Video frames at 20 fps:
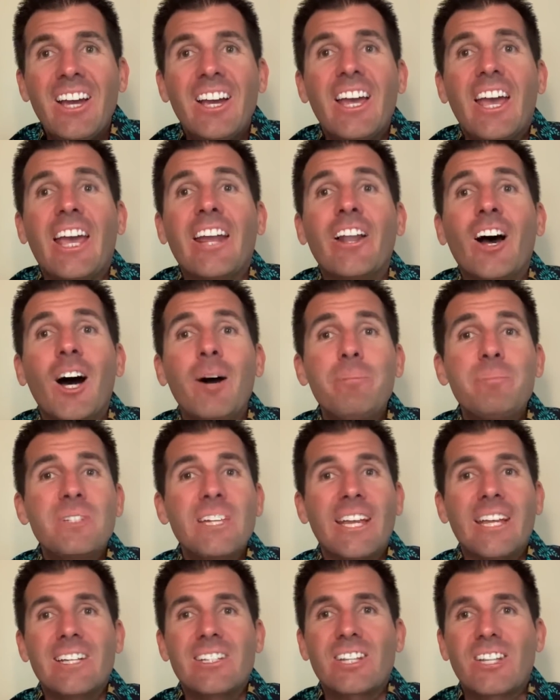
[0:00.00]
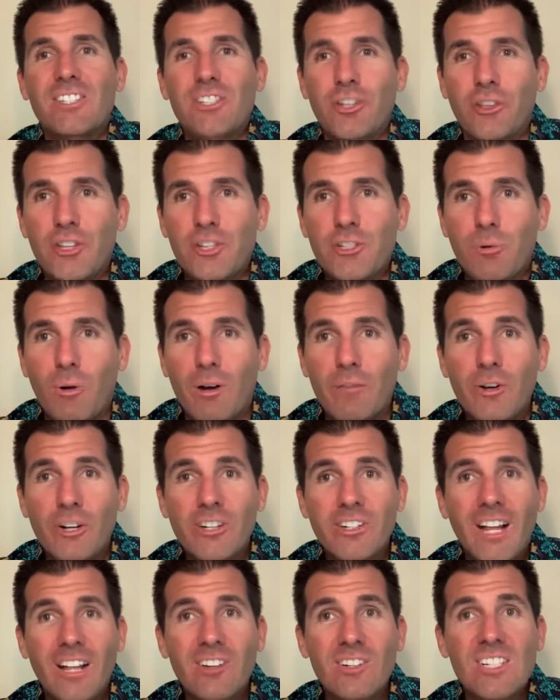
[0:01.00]
an update to the
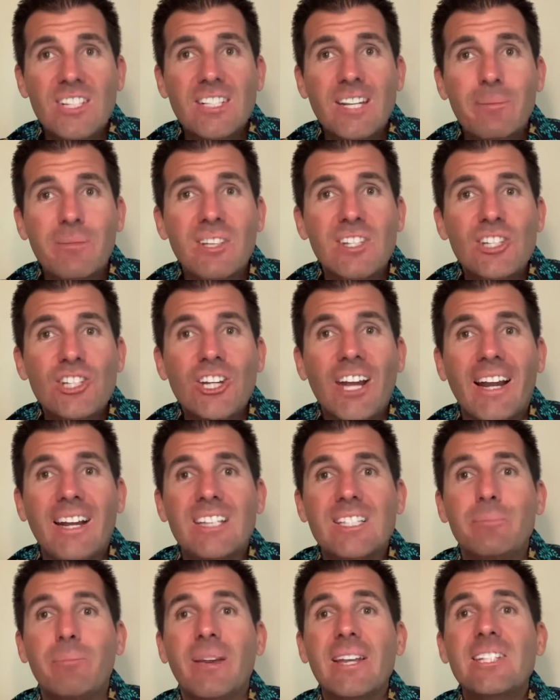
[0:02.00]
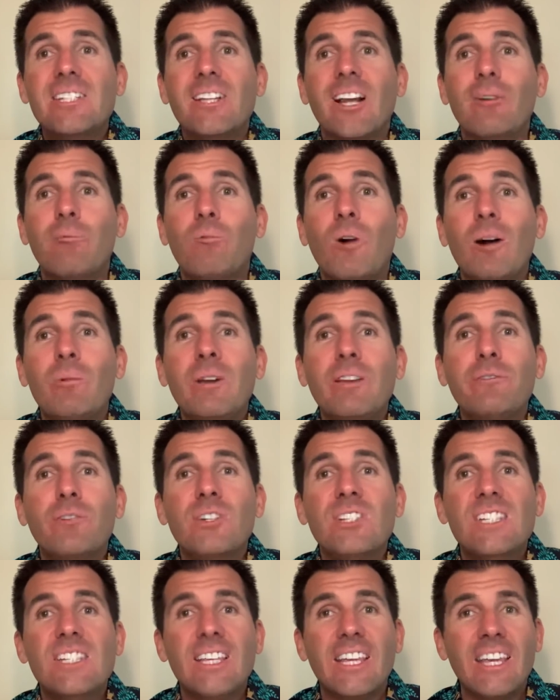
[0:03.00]
$1,200 stimulus checks based on what we
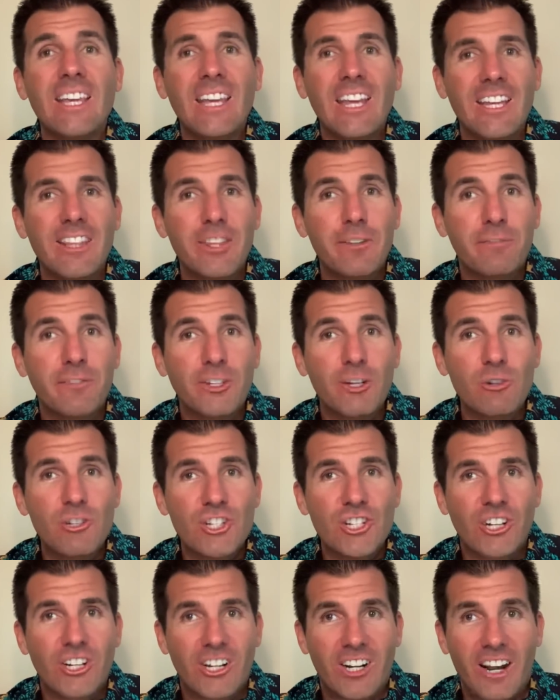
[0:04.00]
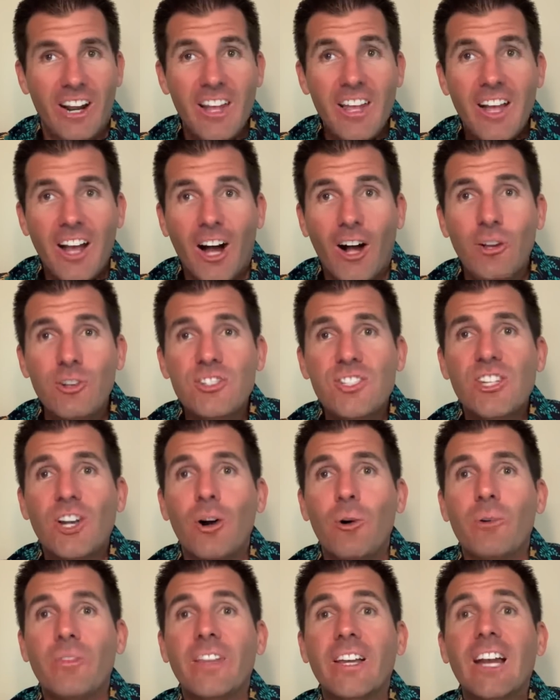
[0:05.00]
foresee in the future.
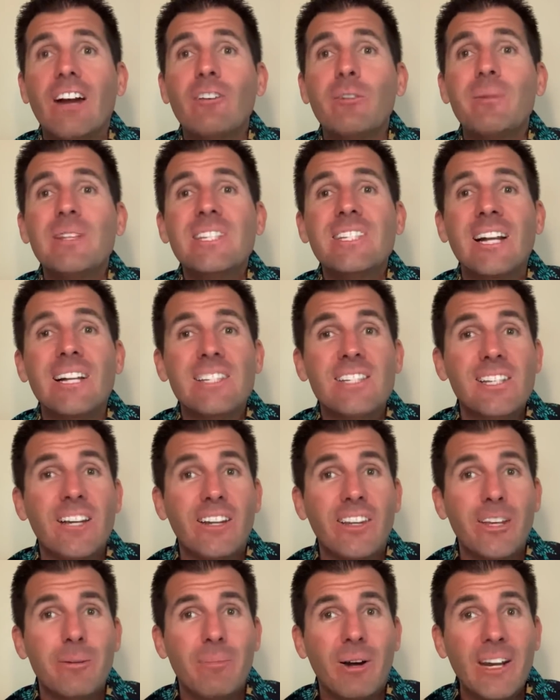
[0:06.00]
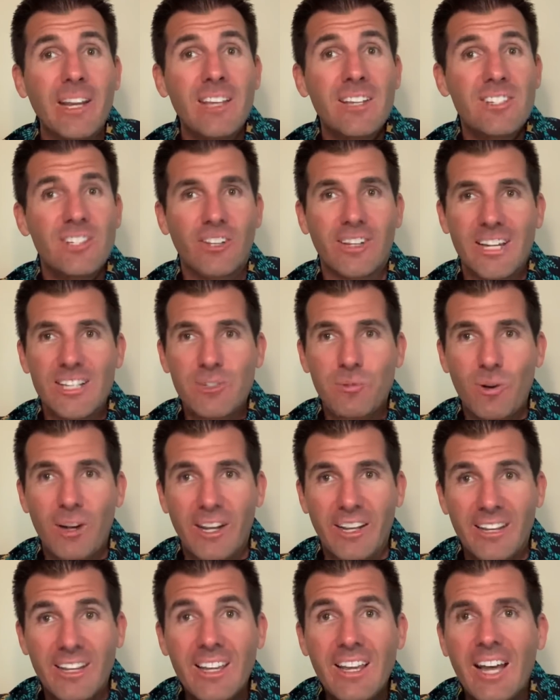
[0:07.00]
Also, the government's not sending you money, so guess
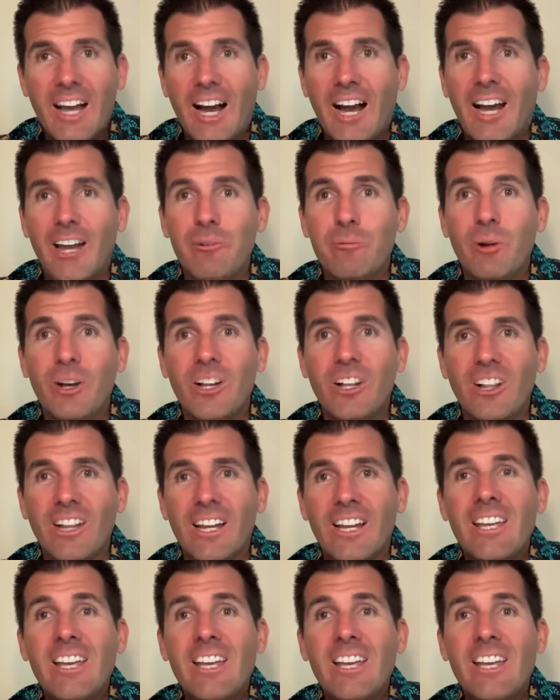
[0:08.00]
what? I will.